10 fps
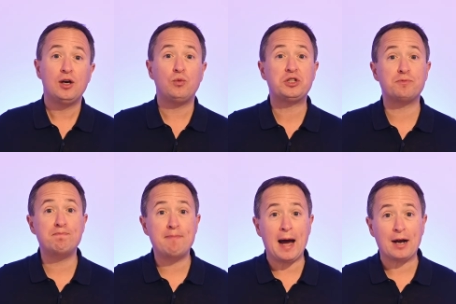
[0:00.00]
which
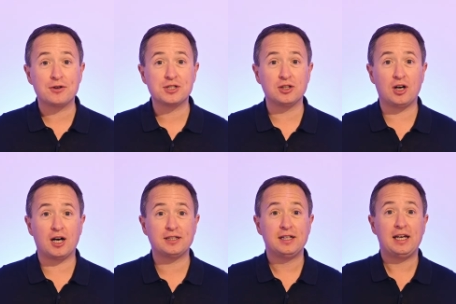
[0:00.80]
matters a
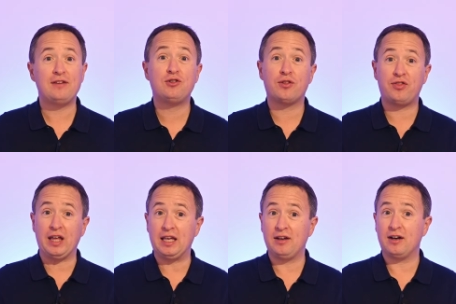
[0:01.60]
lot if you're
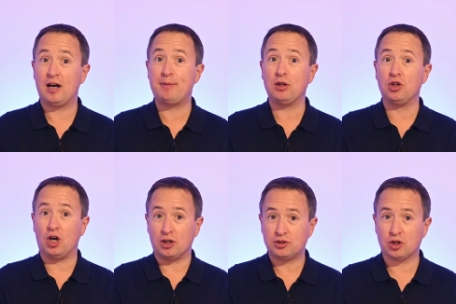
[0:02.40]
thinking about
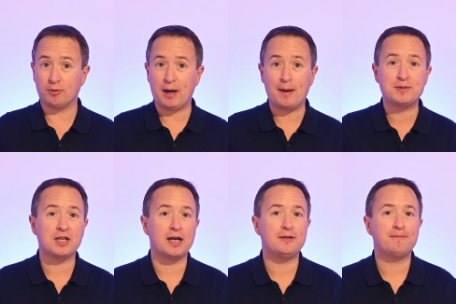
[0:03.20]
long-term
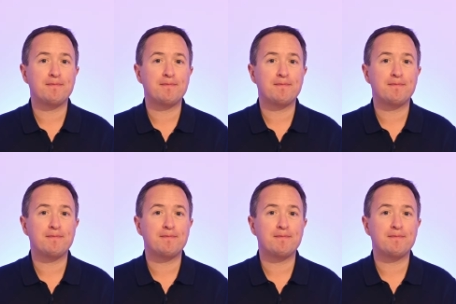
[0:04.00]
upside.